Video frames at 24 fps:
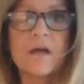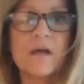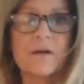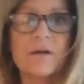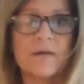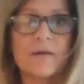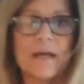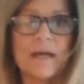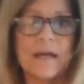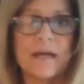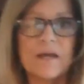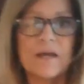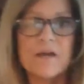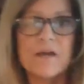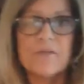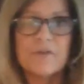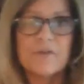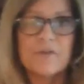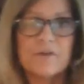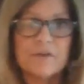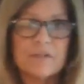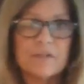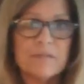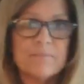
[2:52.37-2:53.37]
Okay, they're
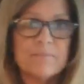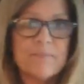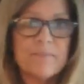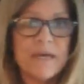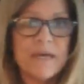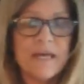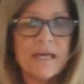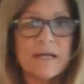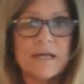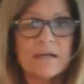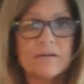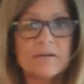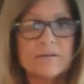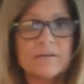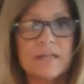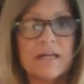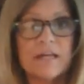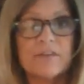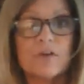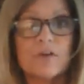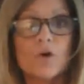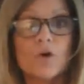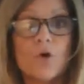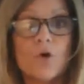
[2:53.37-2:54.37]
going to make like
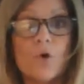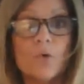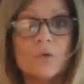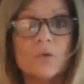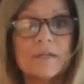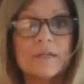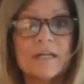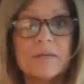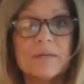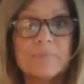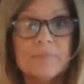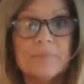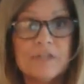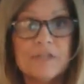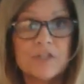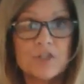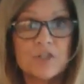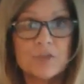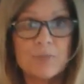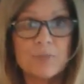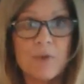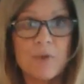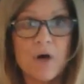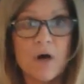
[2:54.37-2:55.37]
they're holding a
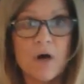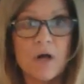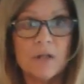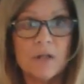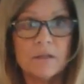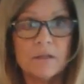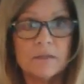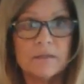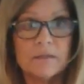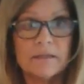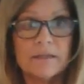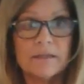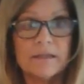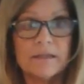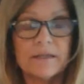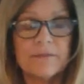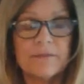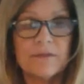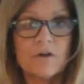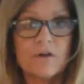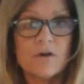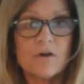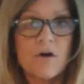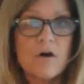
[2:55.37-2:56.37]
beach ball in
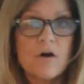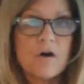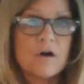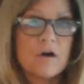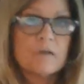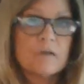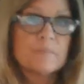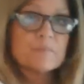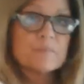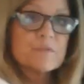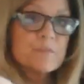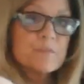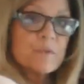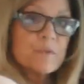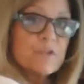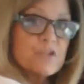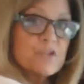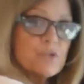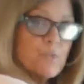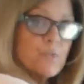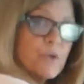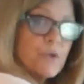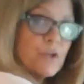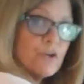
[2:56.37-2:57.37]
their arms because
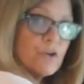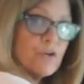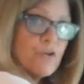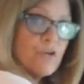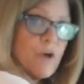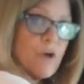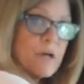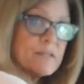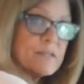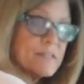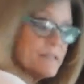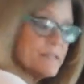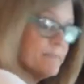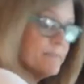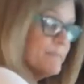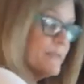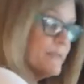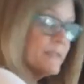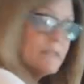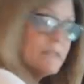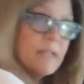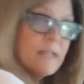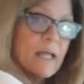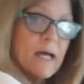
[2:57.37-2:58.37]
you want to cross the
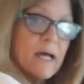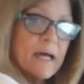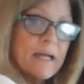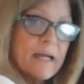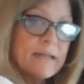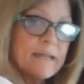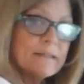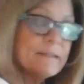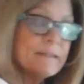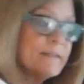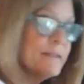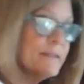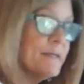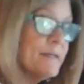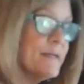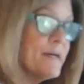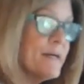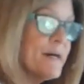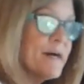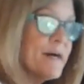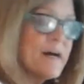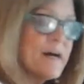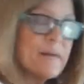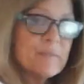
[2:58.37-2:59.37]
midline.
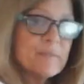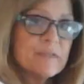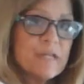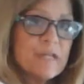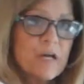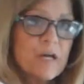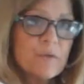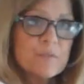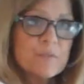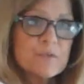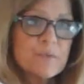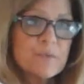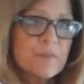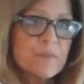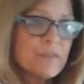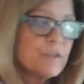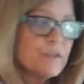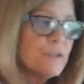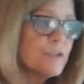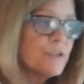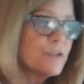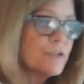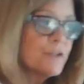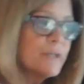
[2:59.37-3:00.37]
It helps with the
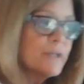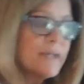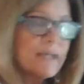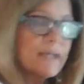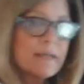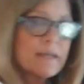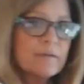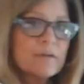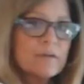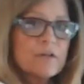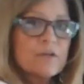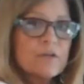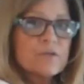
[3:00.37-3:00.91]
learning.